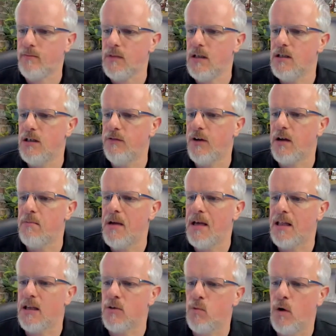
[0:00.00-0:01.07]
See if I can
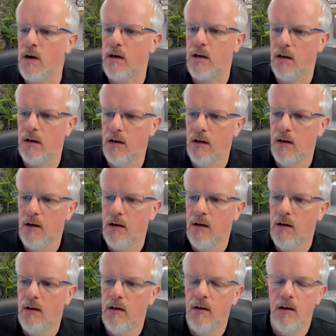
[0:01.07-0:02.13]
make this work.
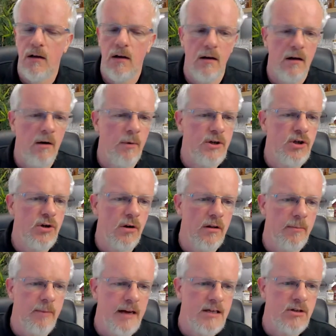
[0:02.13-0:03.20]
I wish you all
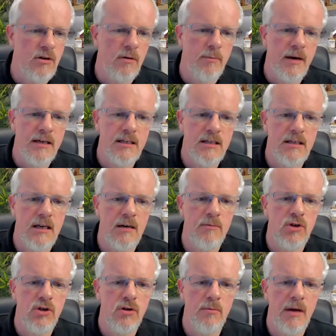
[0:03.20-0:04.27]
the best. Donner Pass is saying, I'm
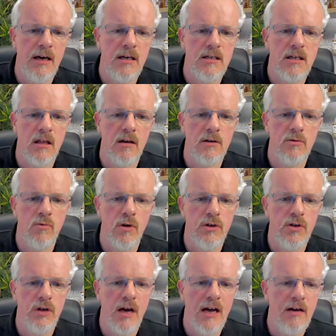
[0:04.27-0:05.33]
sure many distilleries would
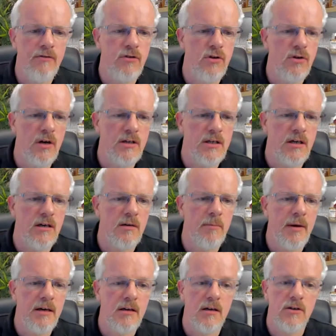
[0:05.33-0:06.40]
want to have you as an
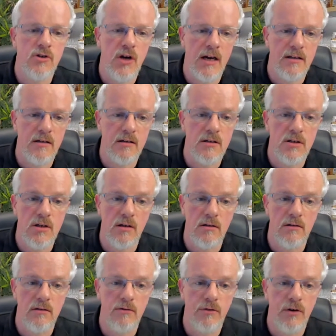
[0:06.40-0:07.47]
independent contractor
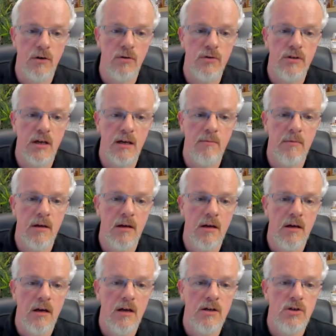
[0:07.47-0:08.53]
consultant for your own time,
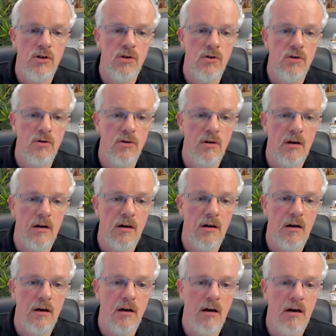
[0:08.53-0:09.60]
as you
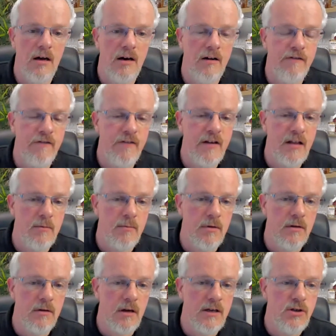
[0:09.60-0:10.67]
are
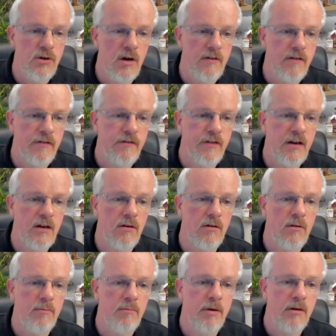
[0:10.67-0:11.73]
available, as you have a finger
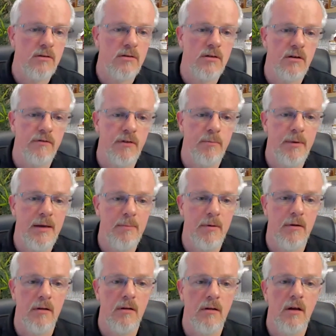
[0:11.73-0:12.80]
on the pulse of the
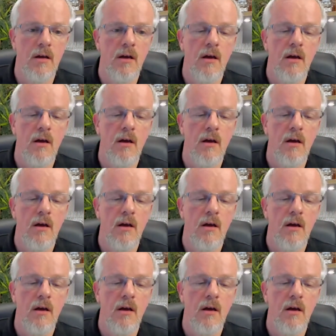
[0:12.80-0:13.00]
people.